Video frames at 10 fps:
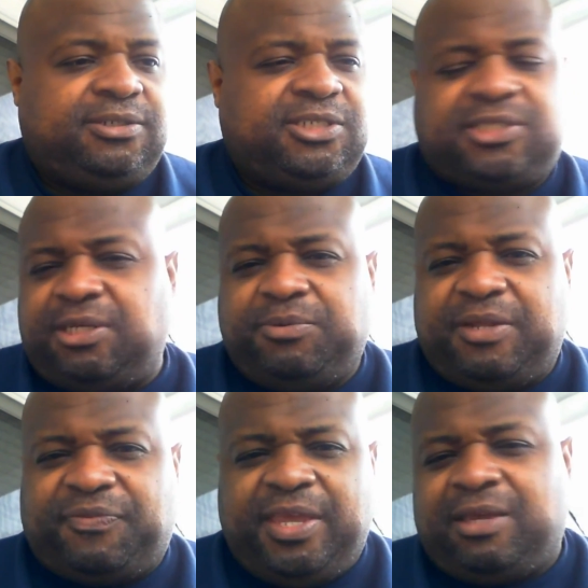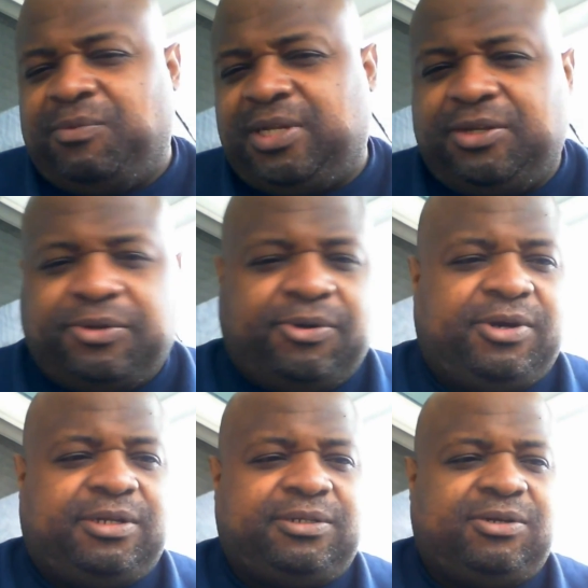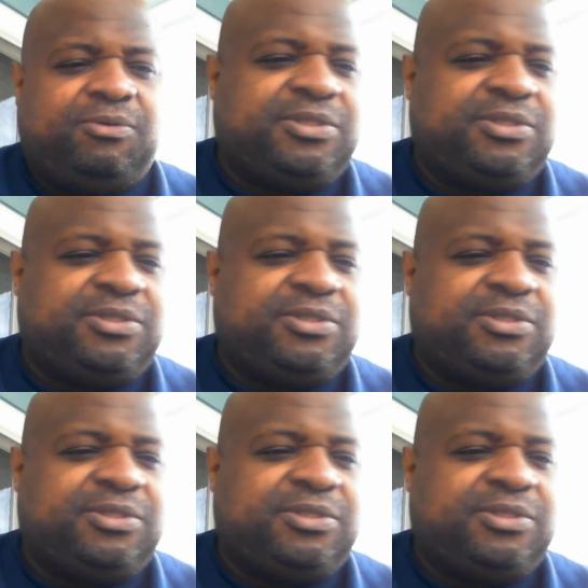Just to see what they're thinking, what they're doing. You know,